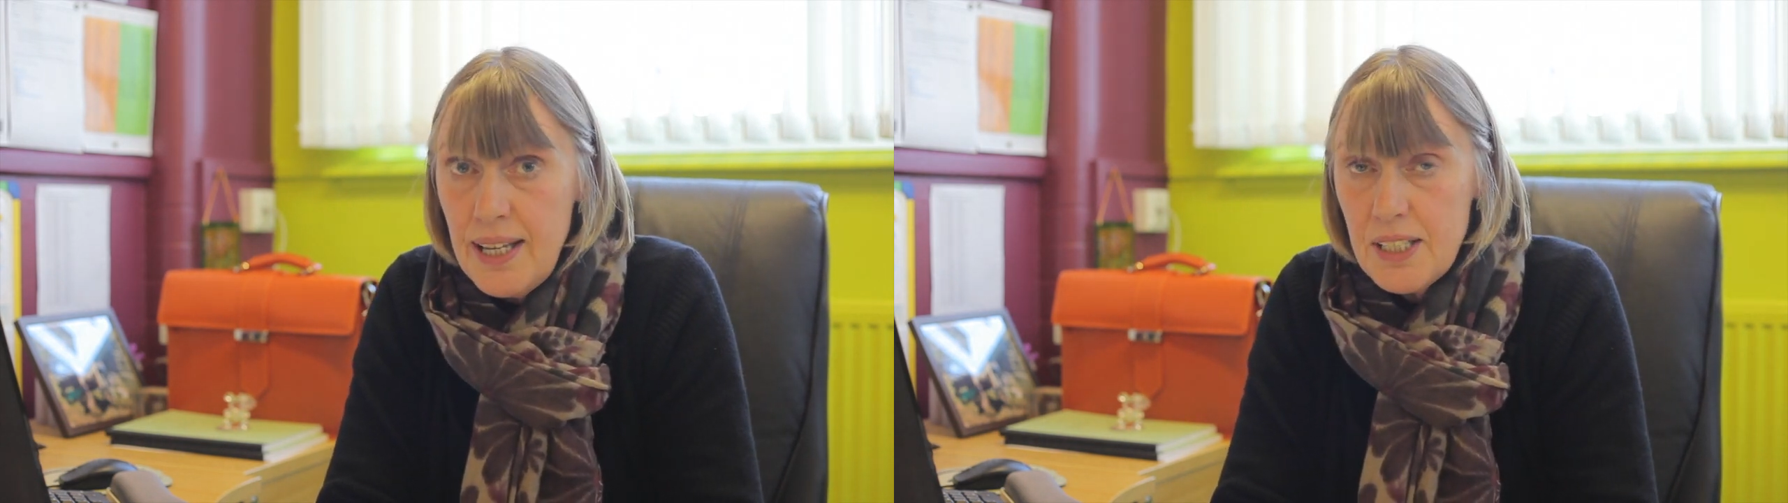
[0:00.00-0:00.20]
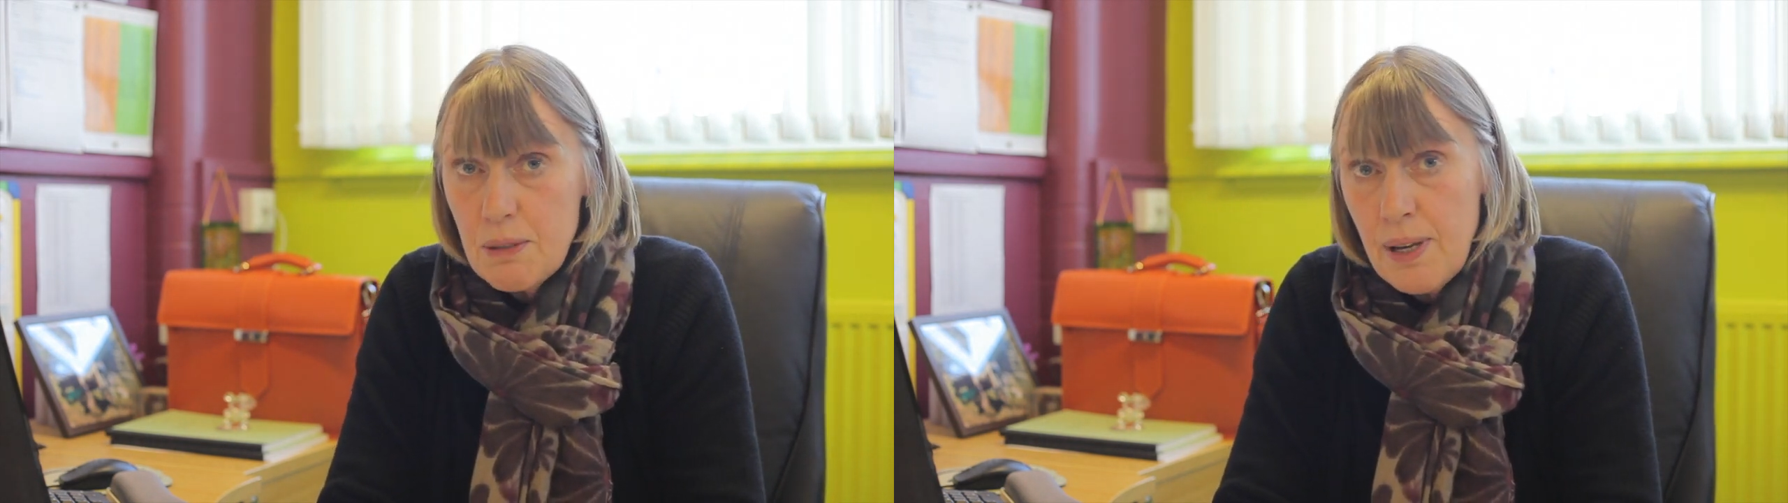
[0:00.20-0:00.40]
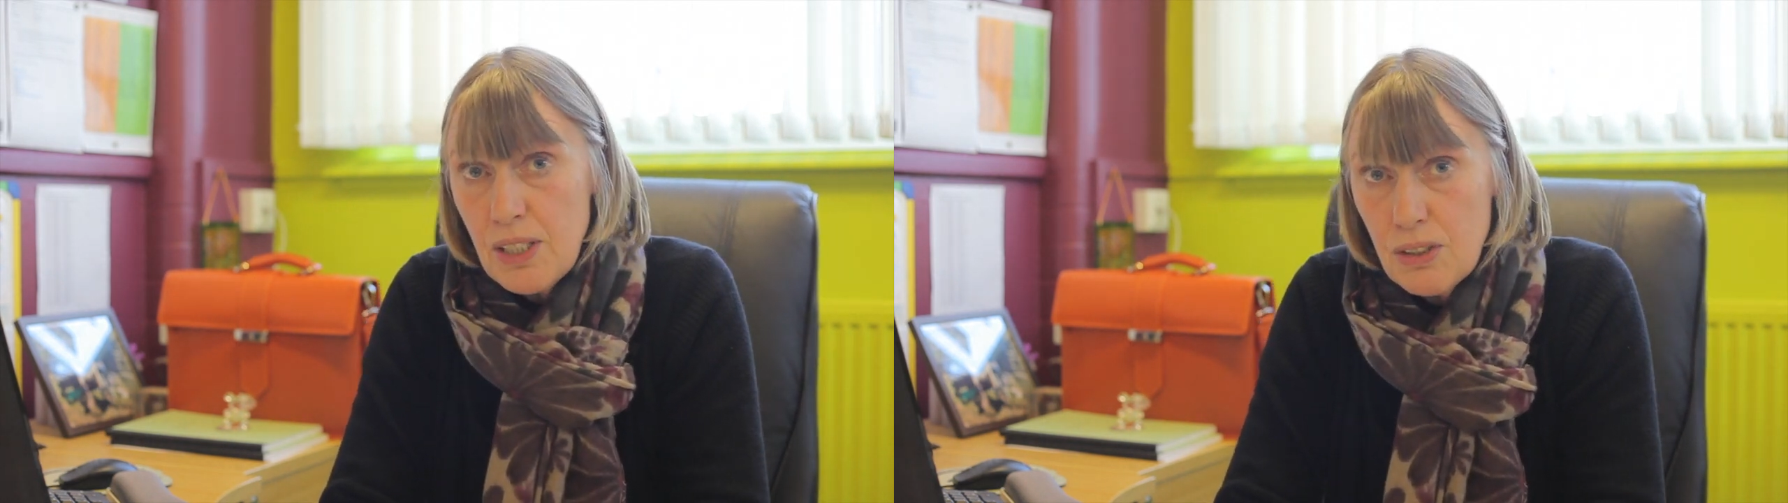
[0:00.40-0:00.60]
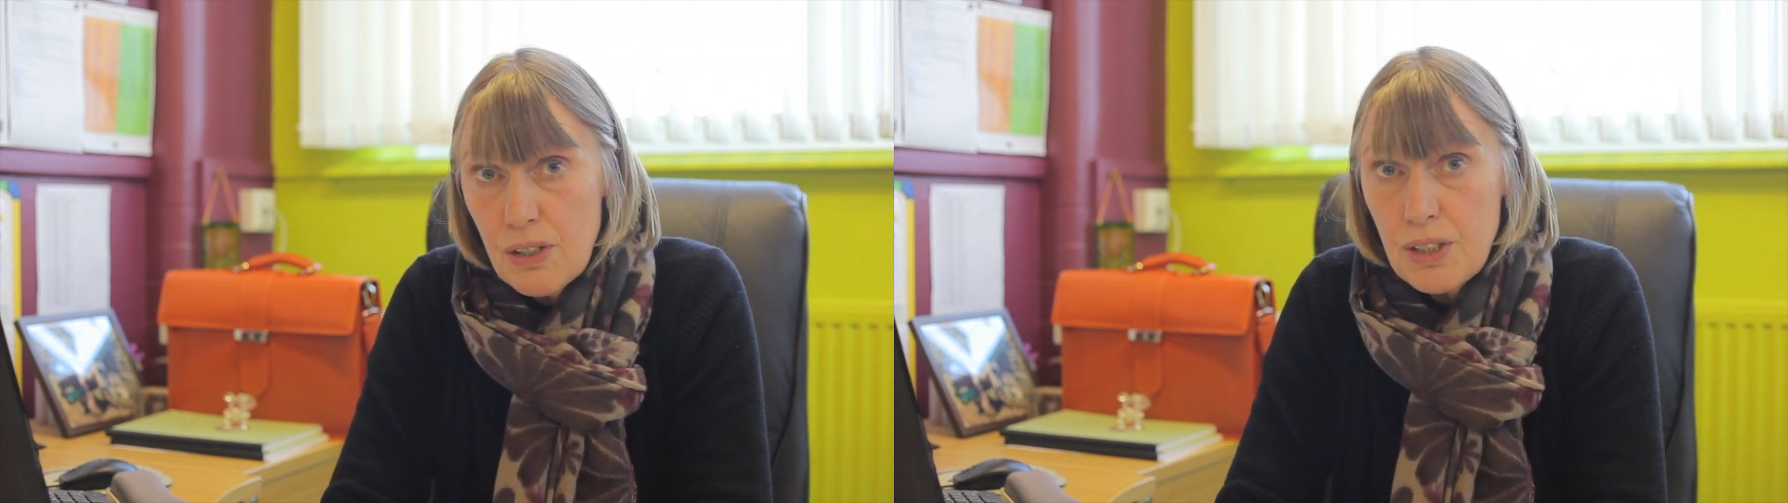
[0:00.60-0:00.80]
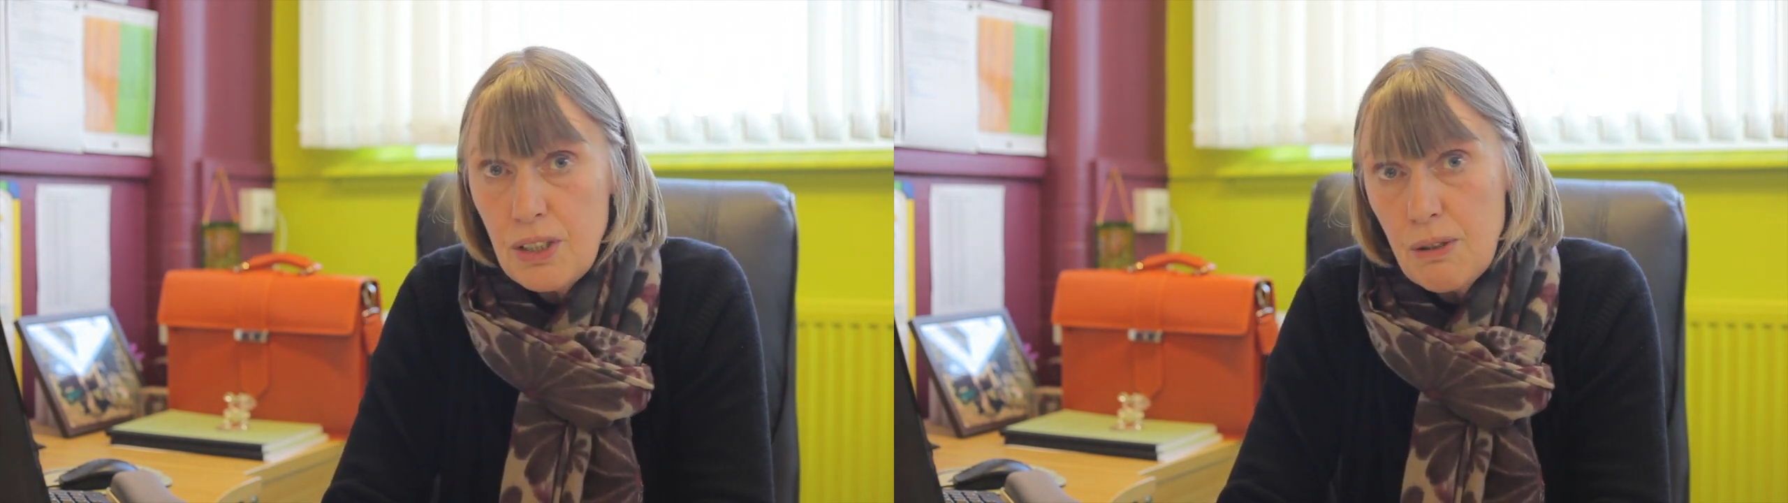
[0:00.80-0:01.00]
is to make sure
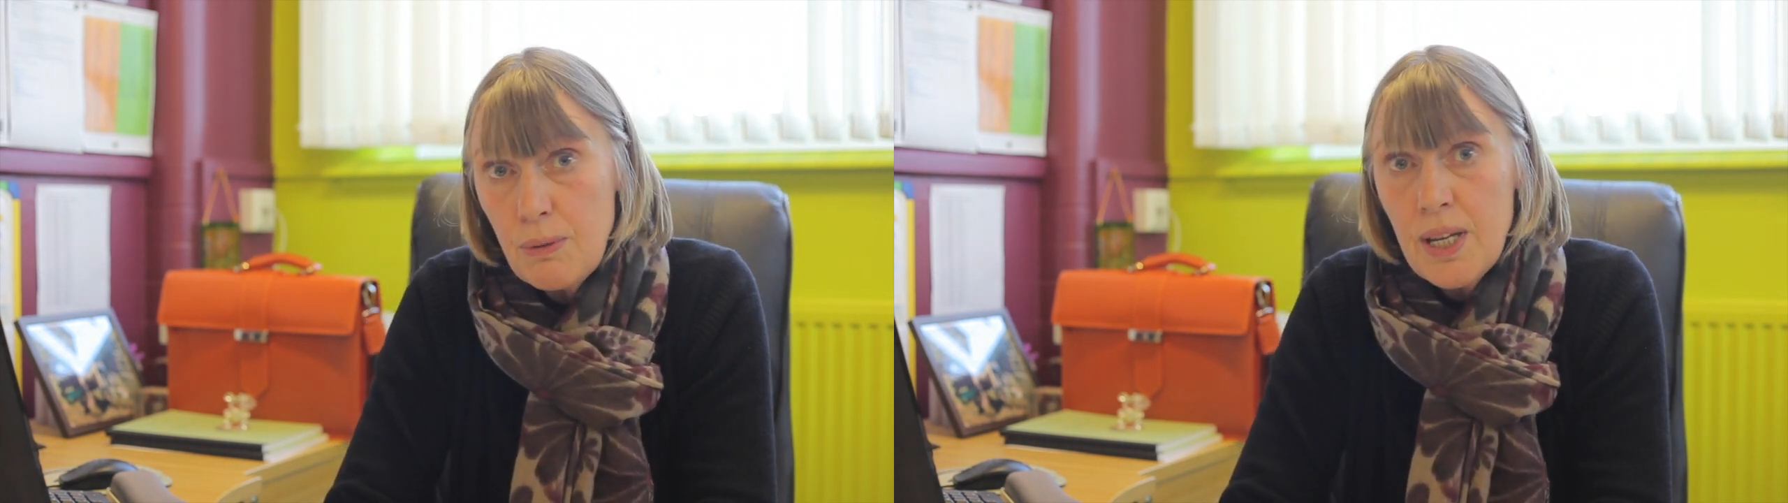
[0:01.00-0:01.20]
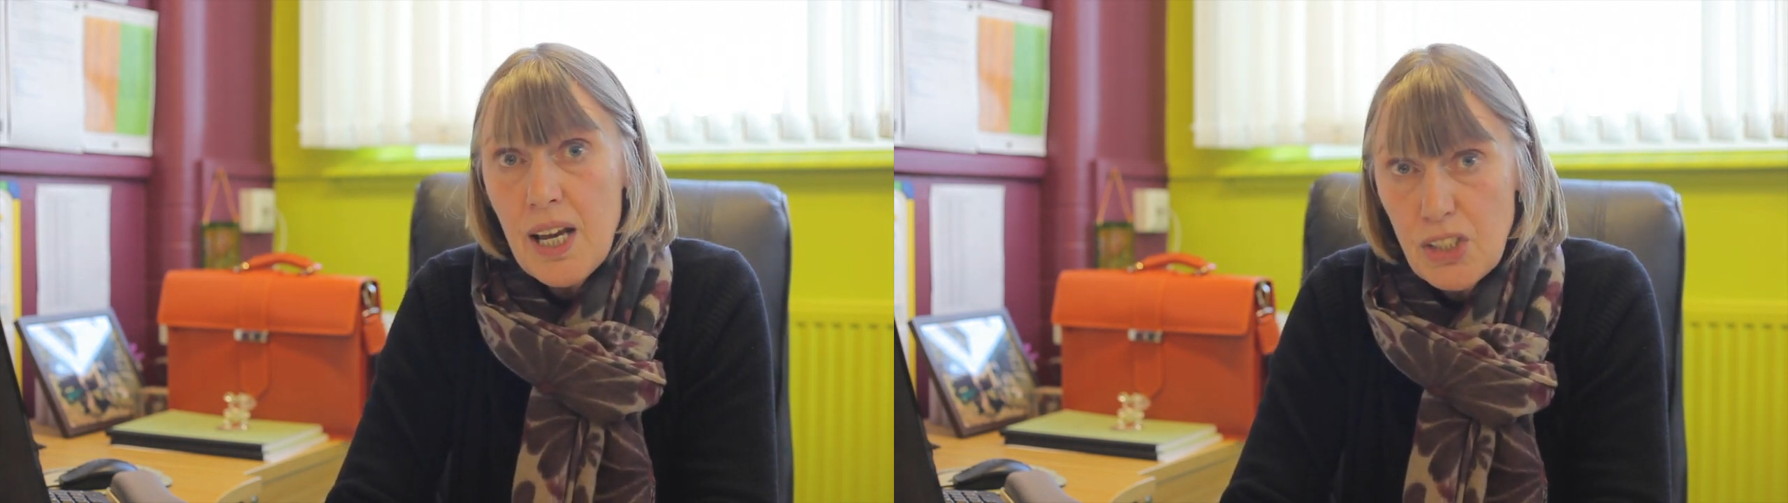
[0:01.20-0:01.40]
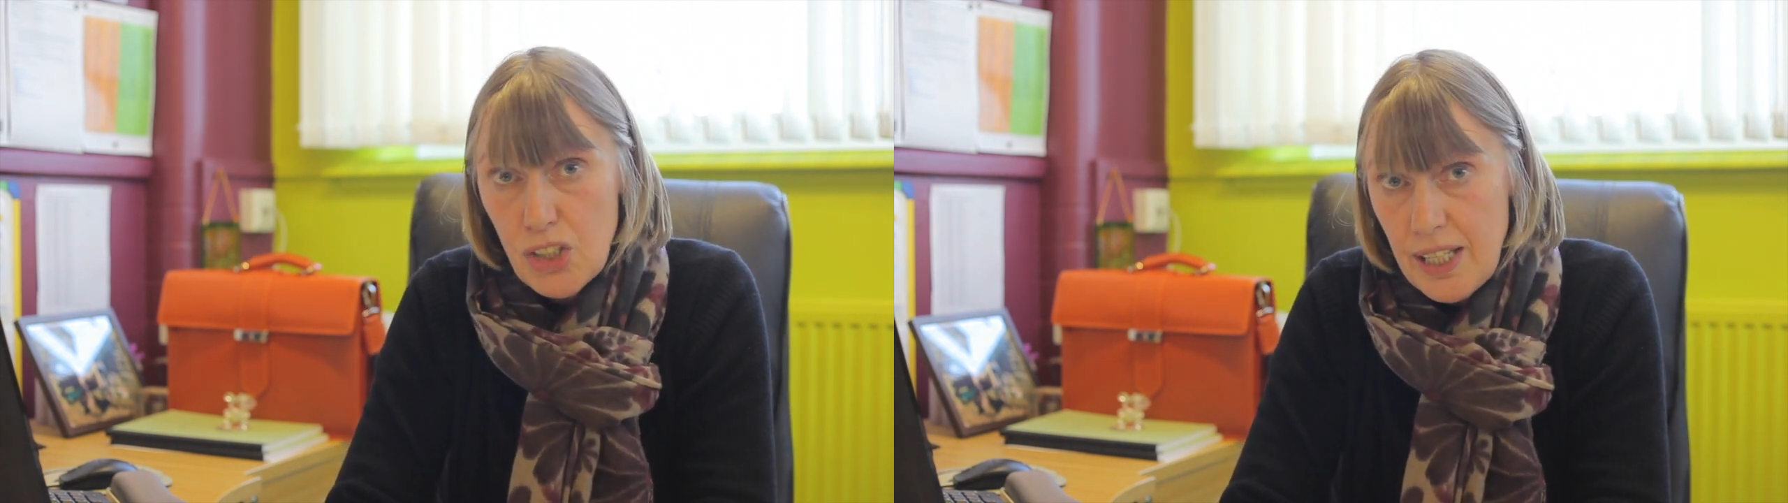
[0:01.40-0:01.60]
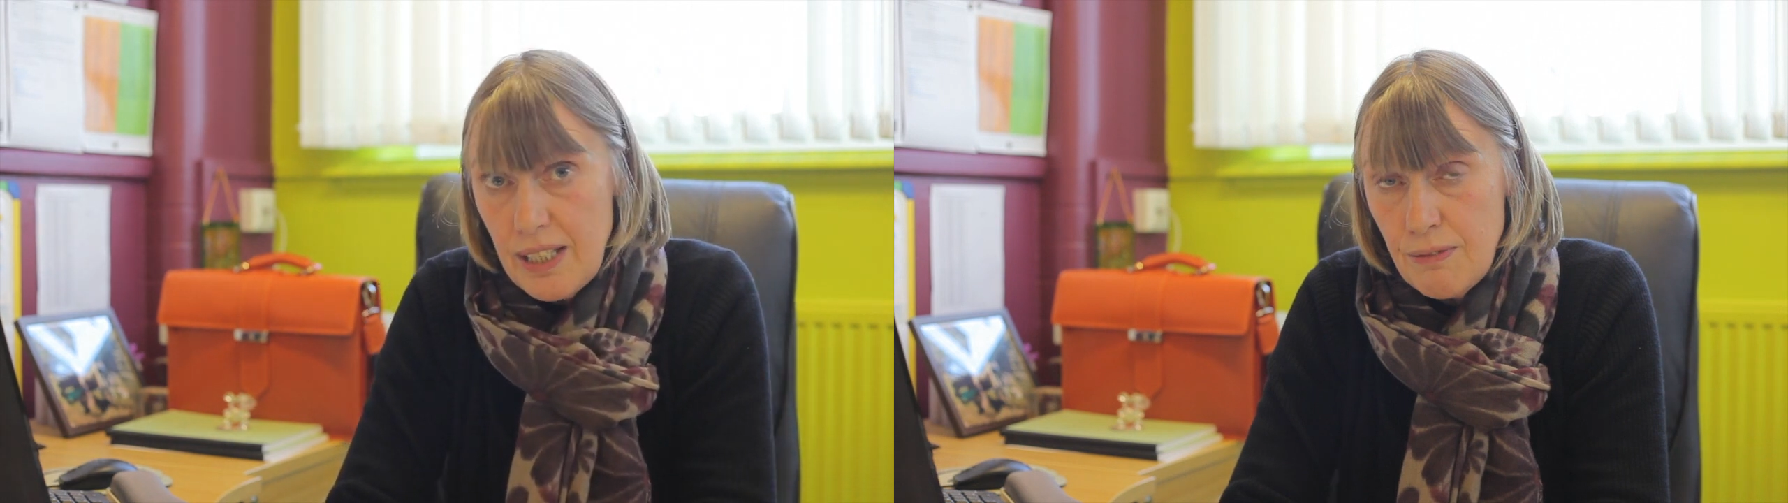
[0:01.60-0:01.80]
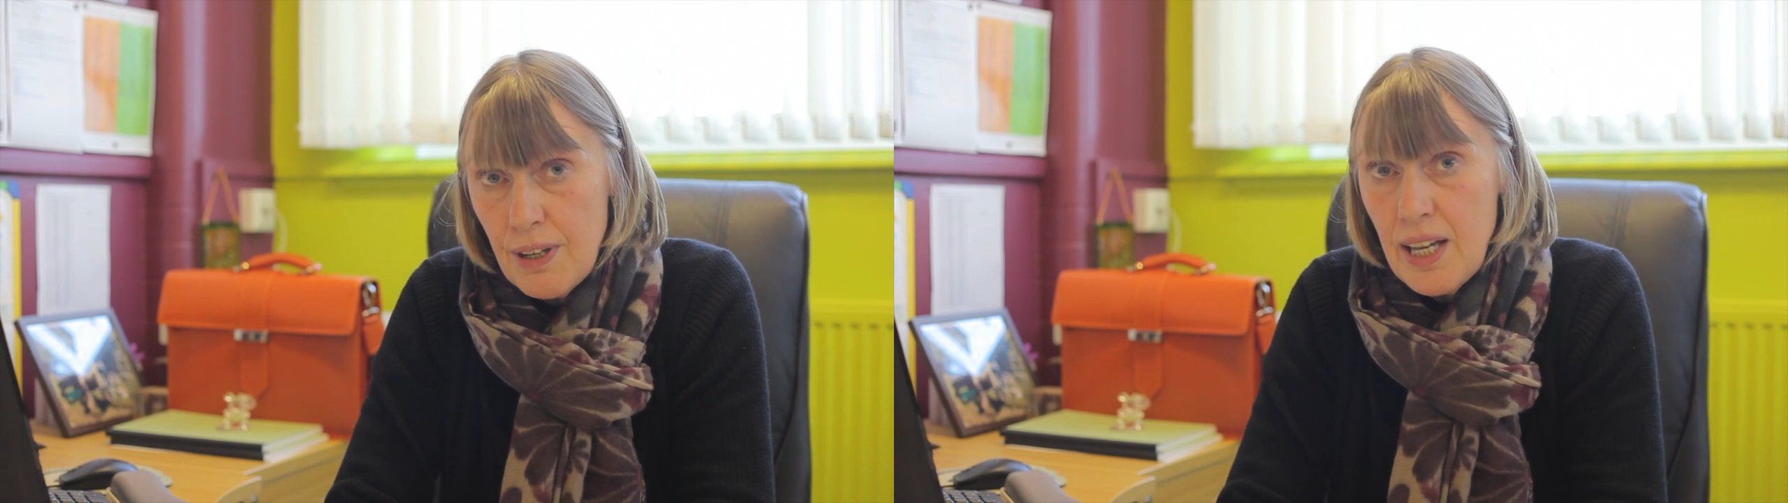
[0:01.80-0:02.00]
that you
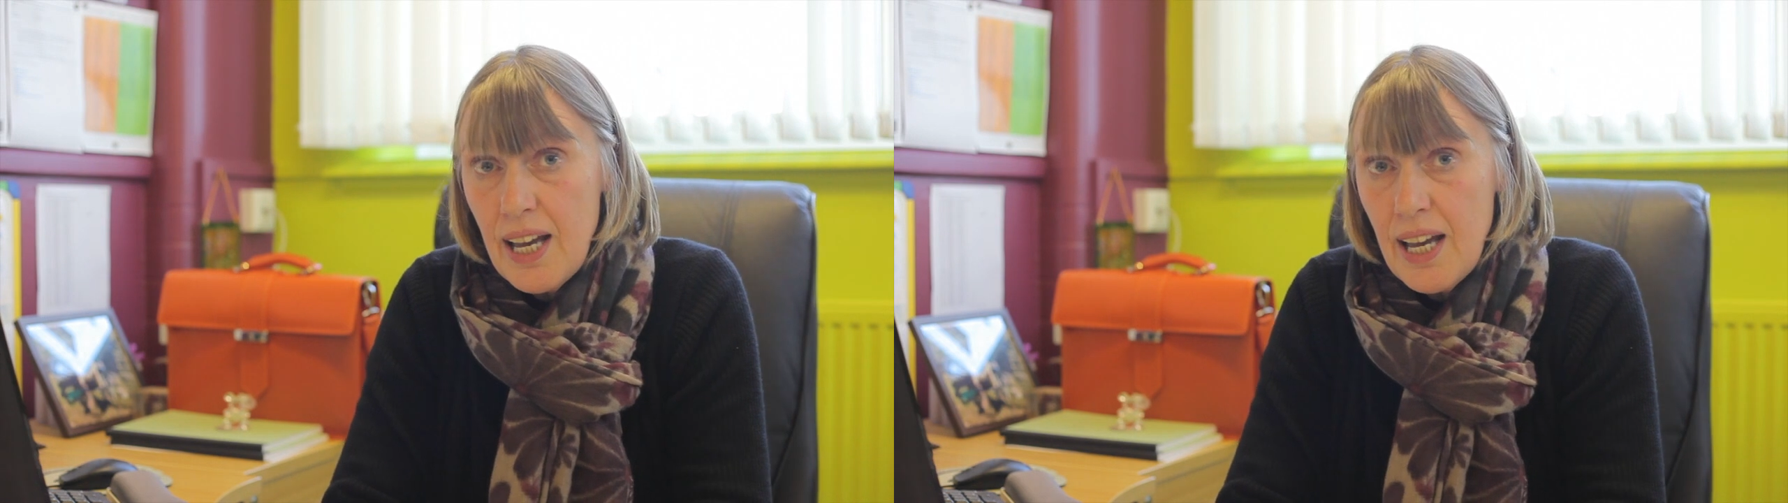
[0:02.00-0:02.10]
achieve,